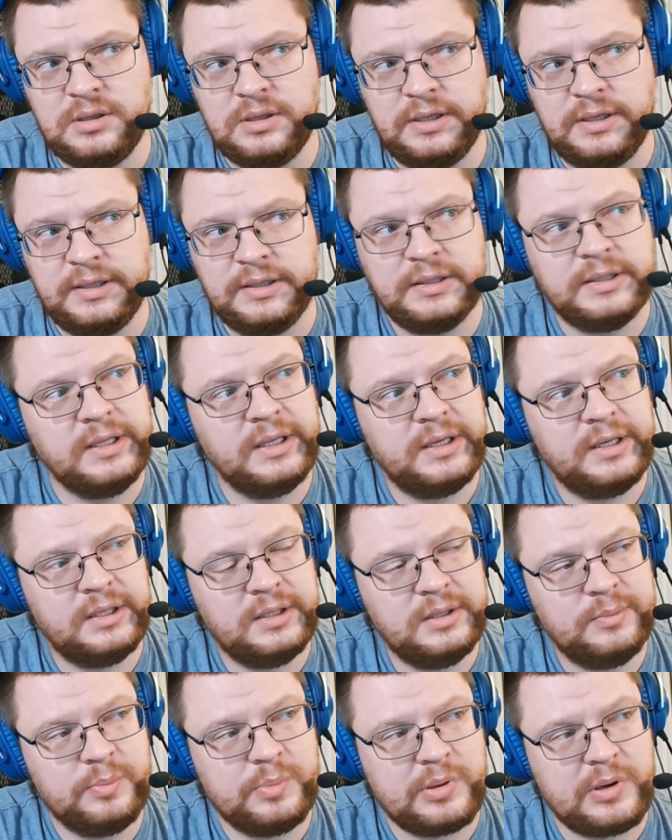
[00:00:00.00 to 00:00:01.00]
a
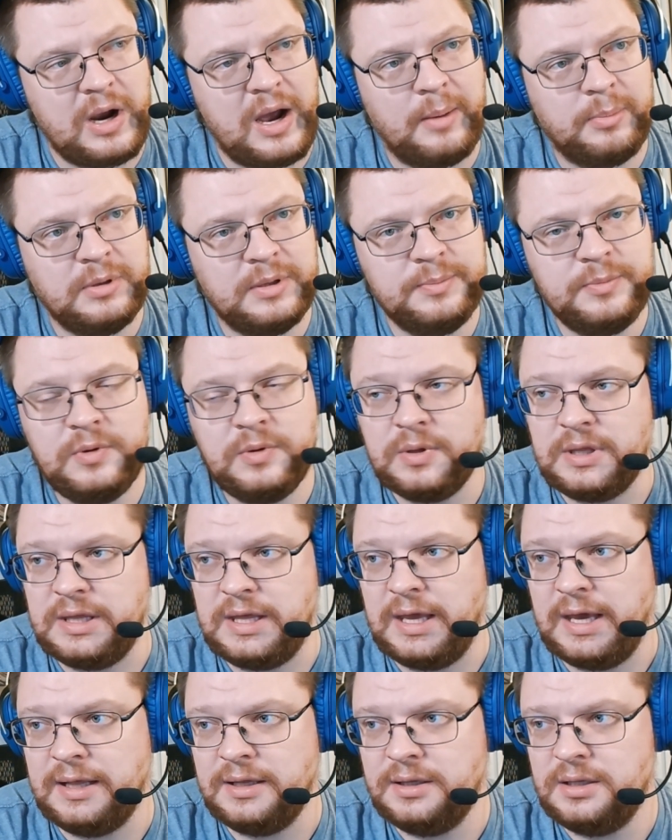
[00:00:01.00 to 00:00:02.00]
little problem to
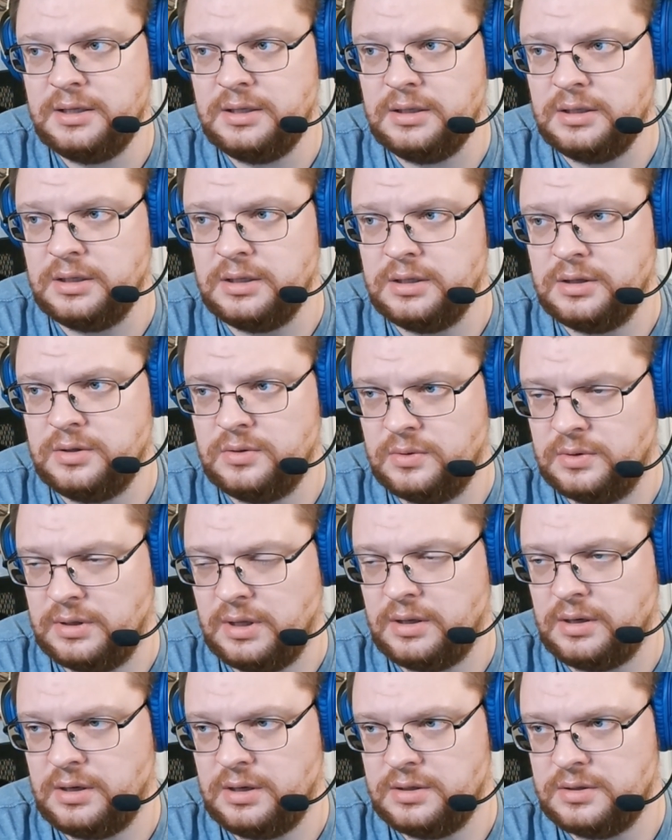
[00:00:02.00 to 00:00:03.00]
get into
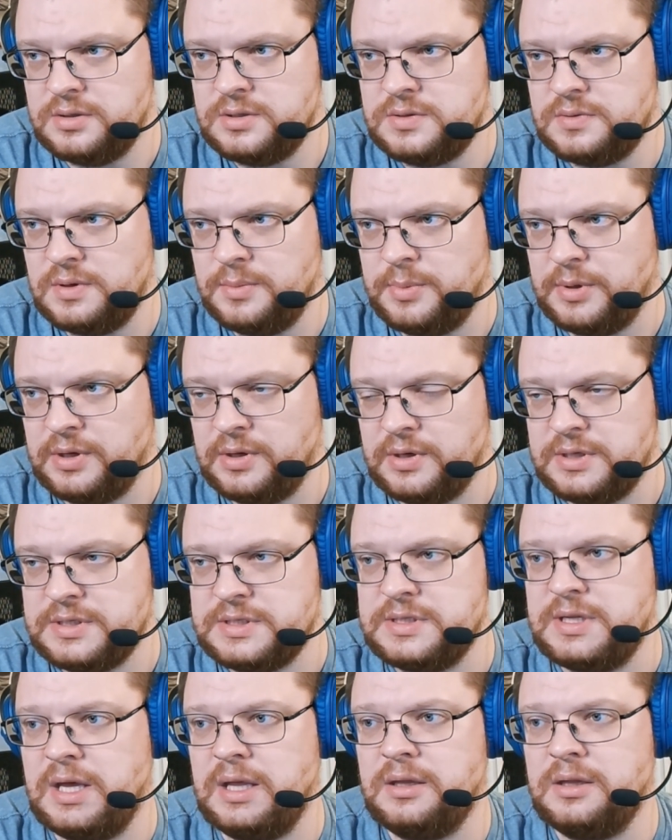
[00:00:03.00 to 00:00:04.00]
another industry
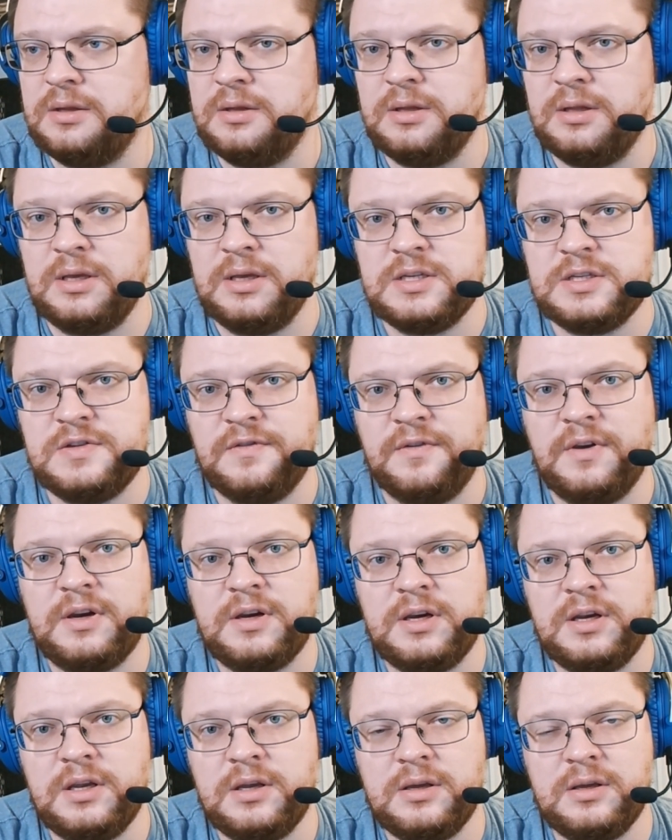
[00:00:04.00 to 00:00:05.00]
because that is
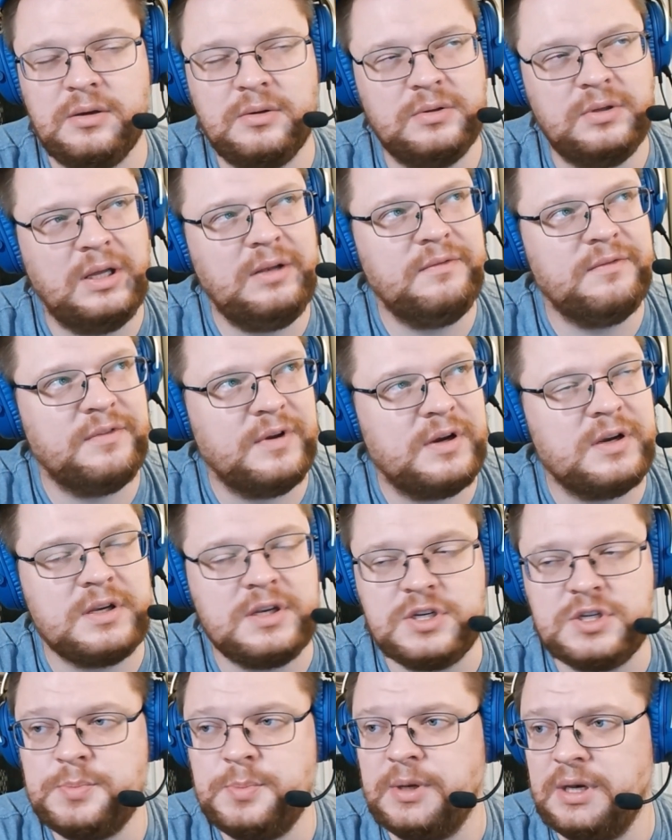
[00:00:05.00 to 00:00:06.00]
very not very
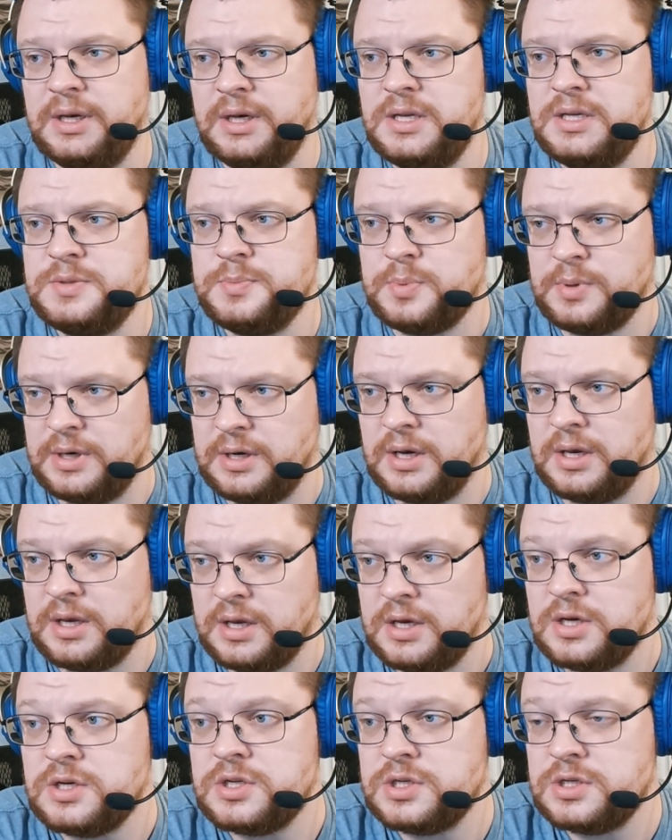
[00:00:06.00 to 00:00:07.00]
niche, but it is pretty
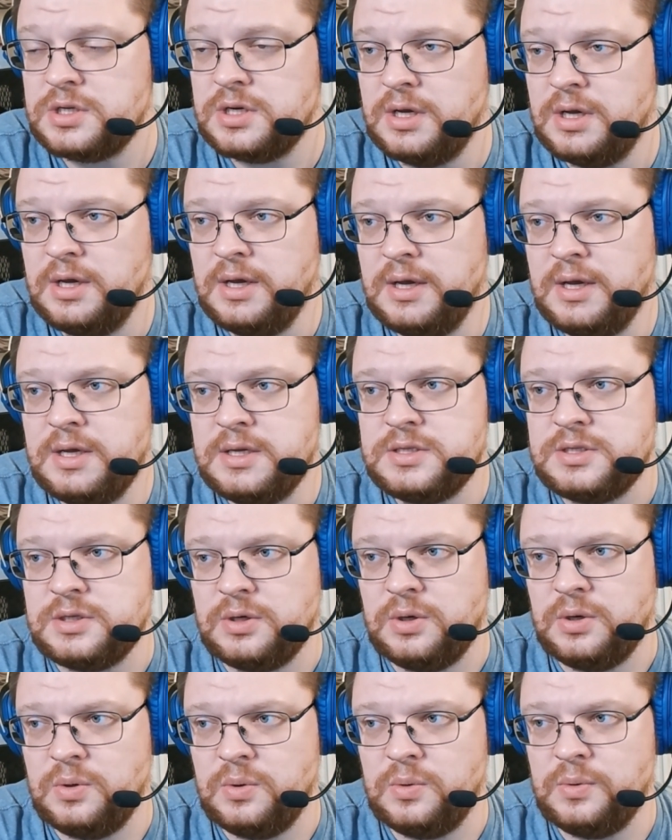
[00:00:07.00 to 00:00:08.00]
niche.
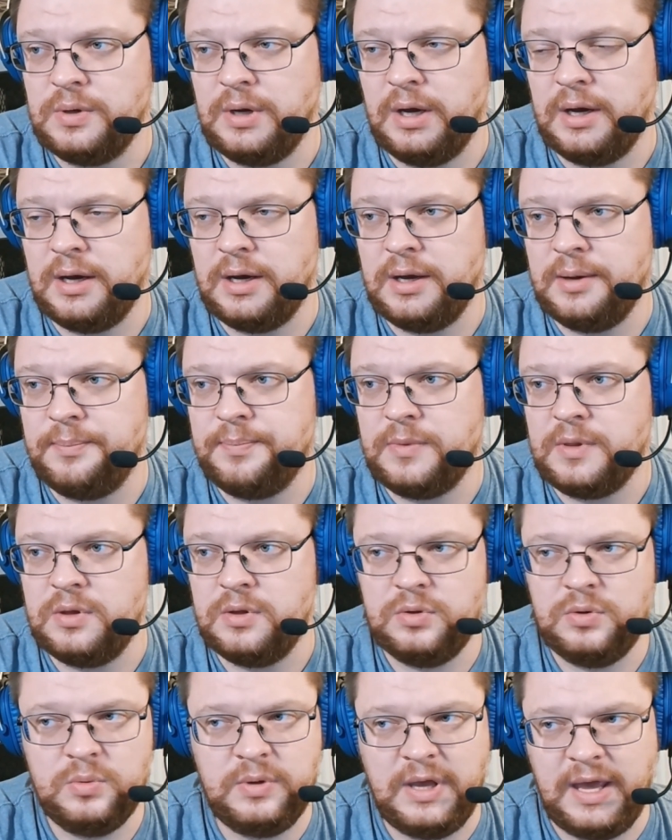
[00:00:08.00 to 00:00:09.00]
So uh,
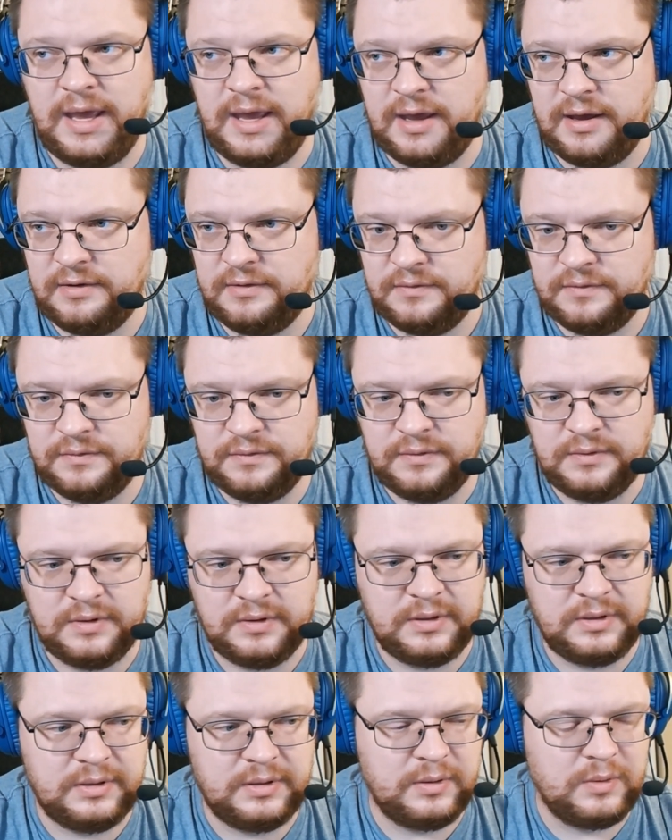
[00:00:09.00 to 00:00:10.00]
you do have
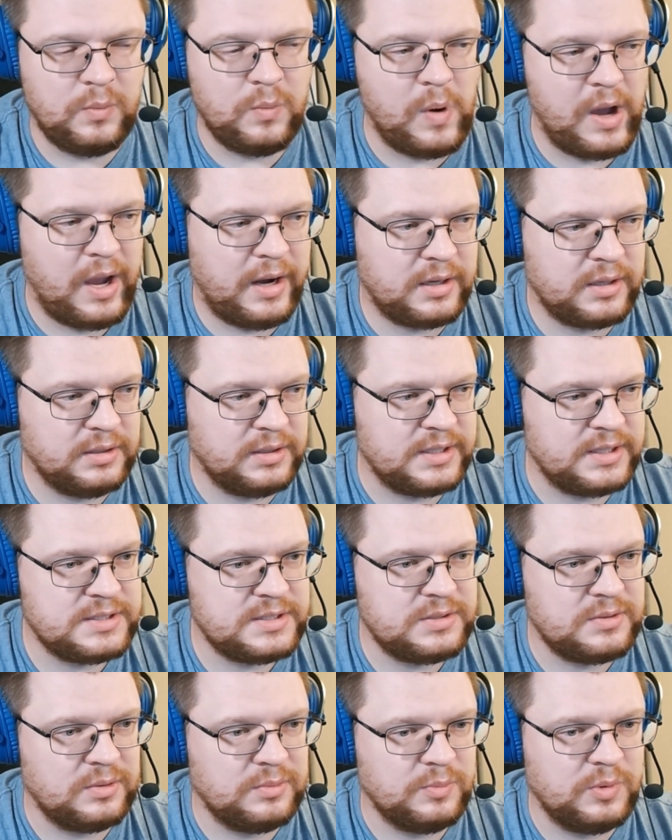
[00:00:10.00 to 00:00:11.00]
uh,
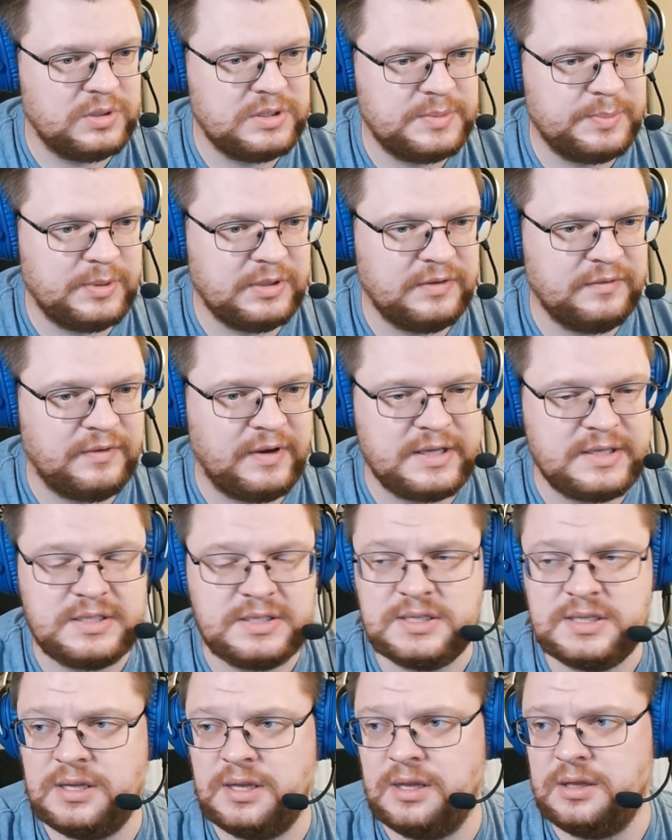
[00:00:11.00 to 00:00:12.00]
wireless on multiple
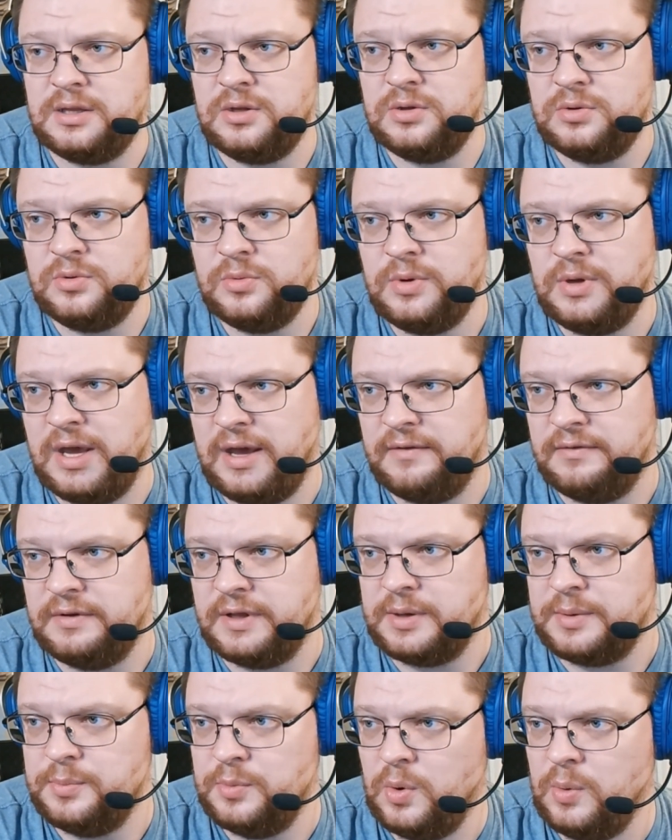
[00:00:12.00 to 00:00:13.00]
devices, and then you do have
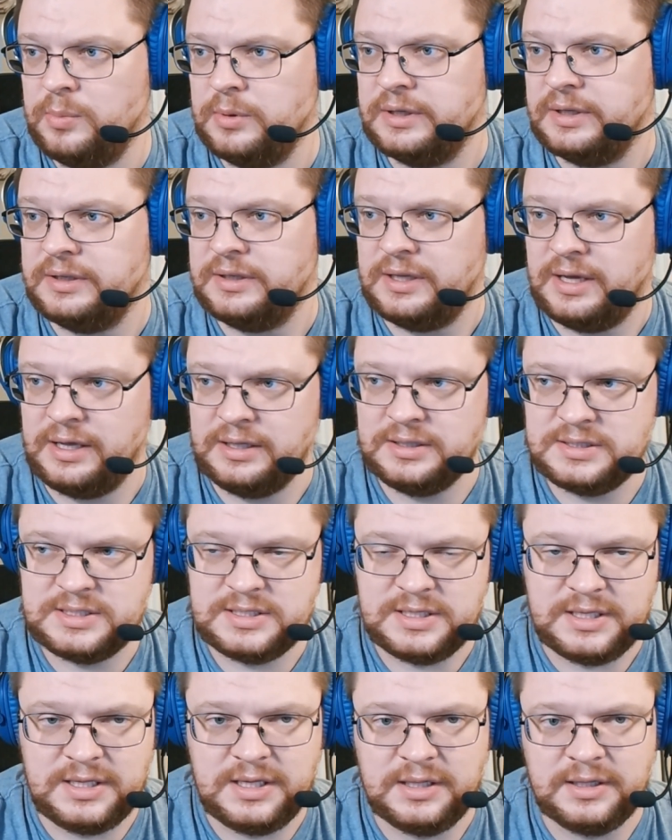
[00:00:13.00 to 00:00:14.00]
like mobile and
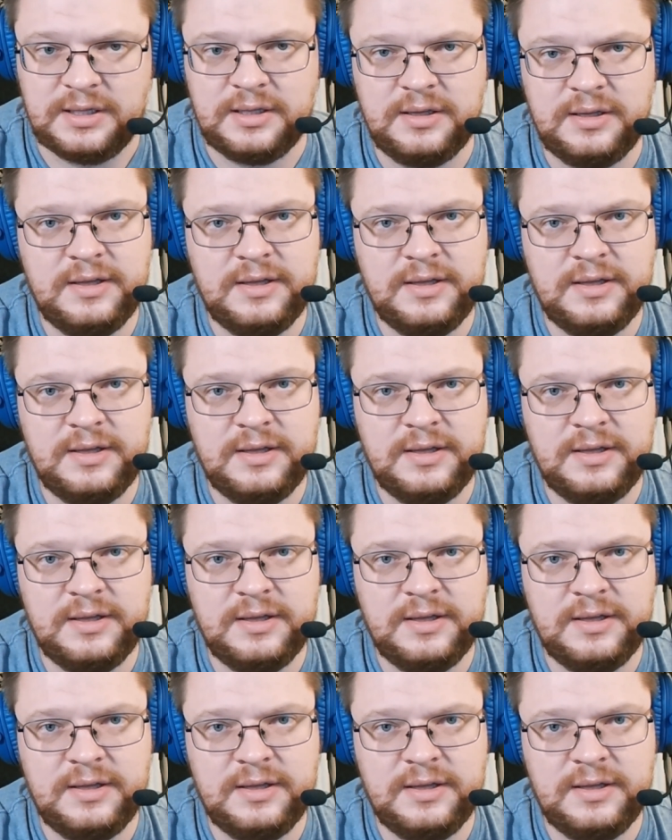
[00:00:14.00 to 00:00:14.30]
LTE and